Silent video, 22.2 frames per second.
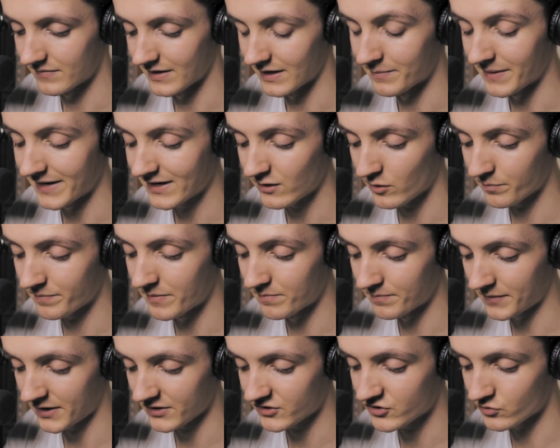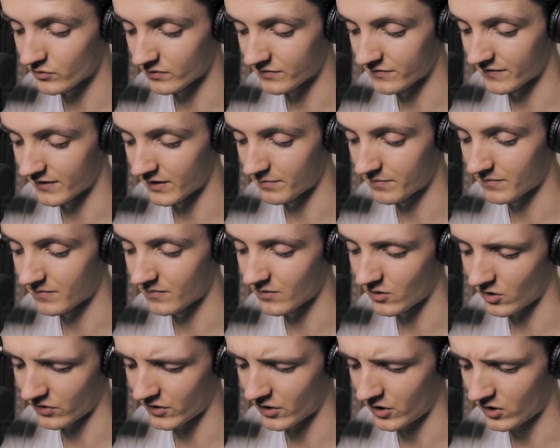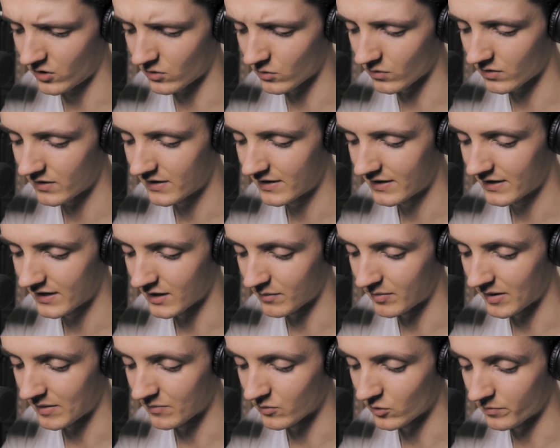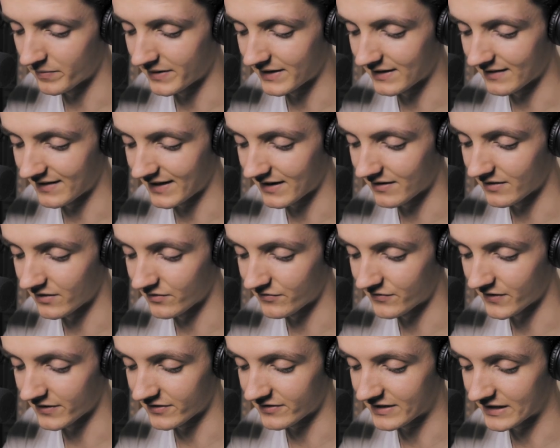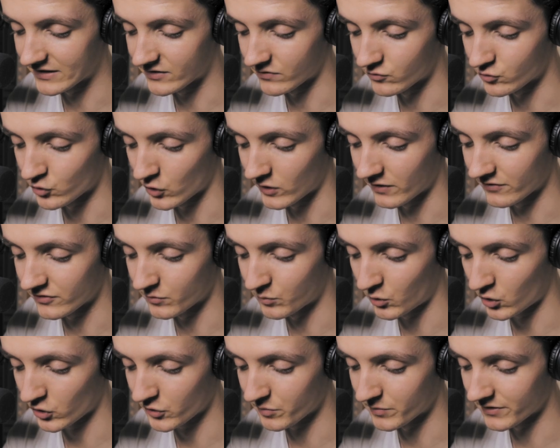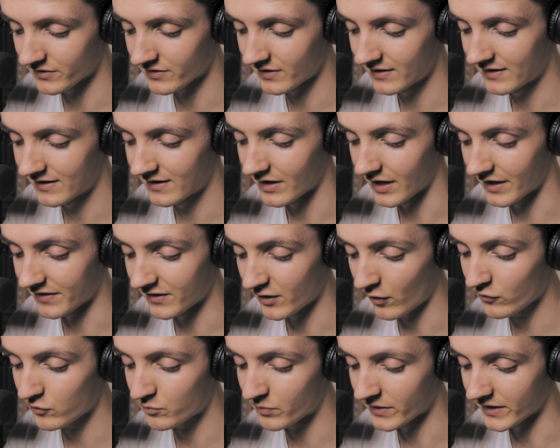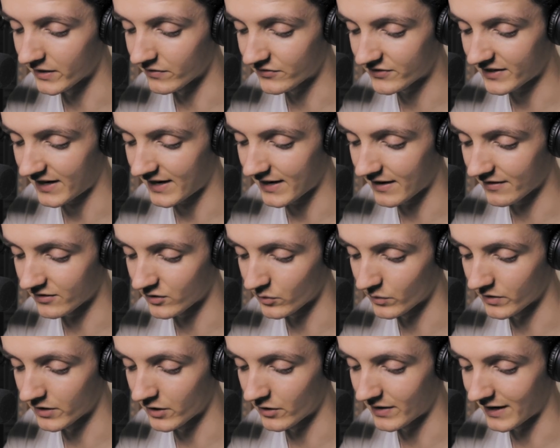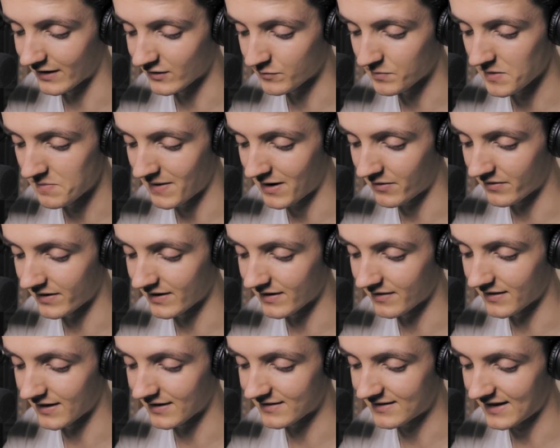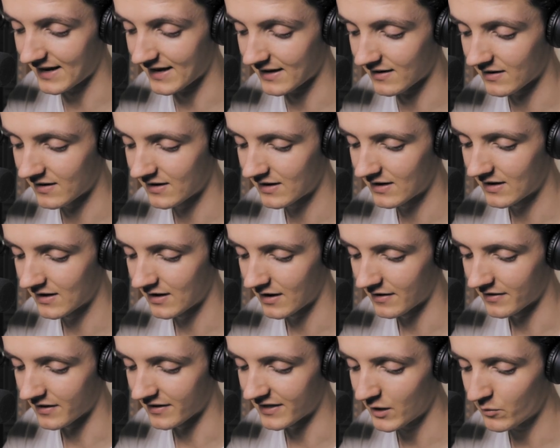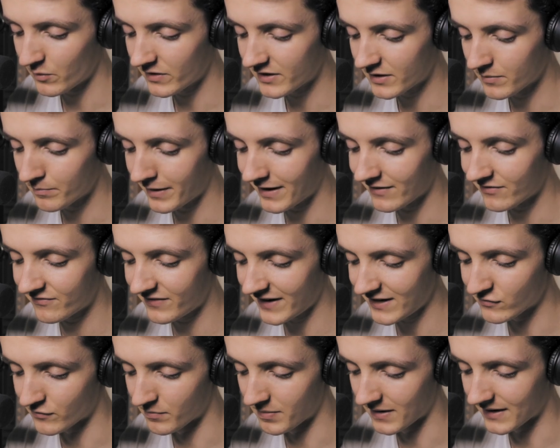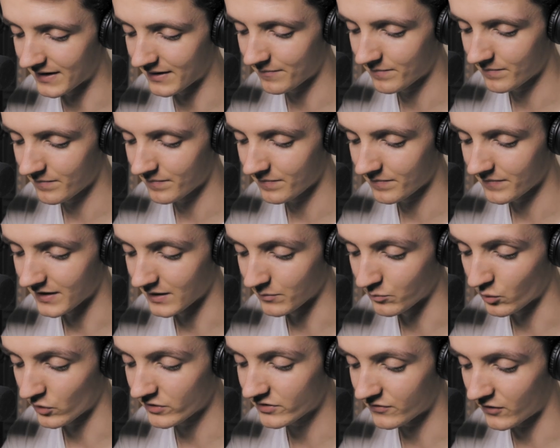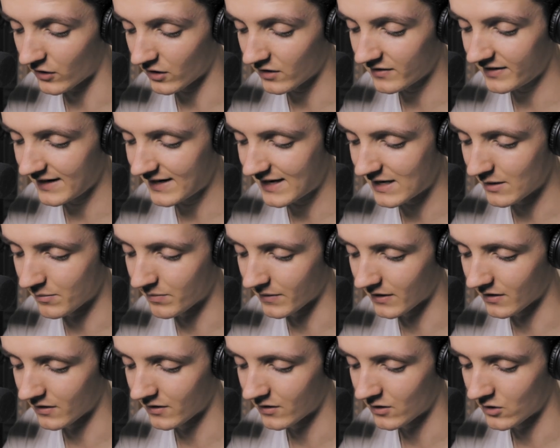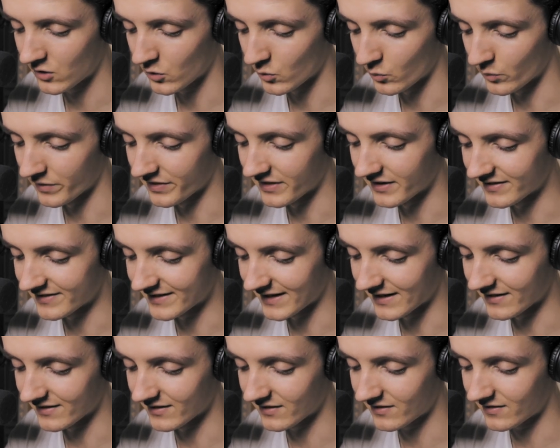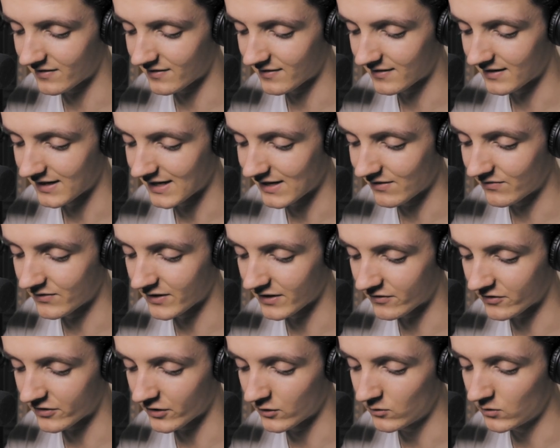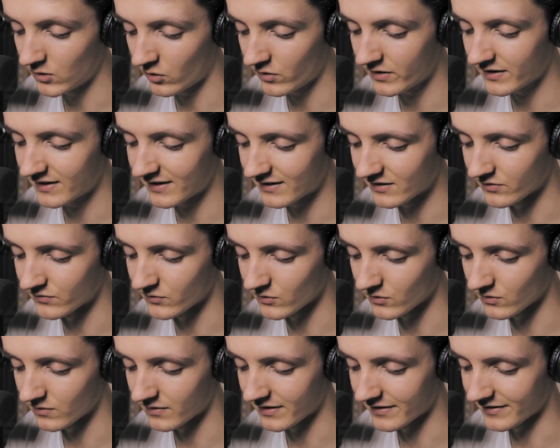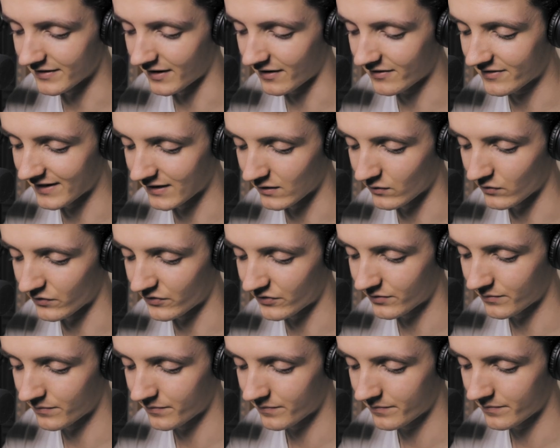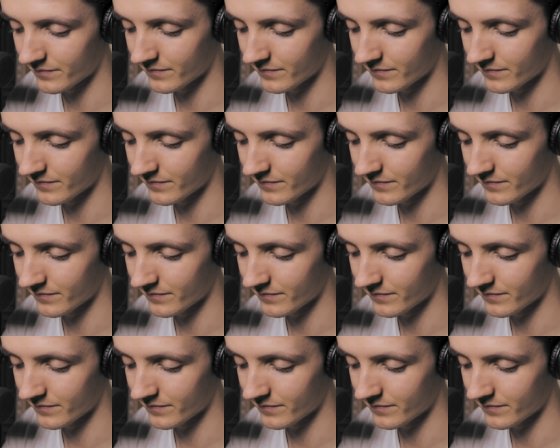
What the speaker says: It may not be much to affirm, on the whole, the people being then in the first stage of joyless deportment, and the offspring of sires who had known how to be merry in their day, that they would compare favourably, in point of holiday-keeping, with the descendants, even at so long an interval as ourselves.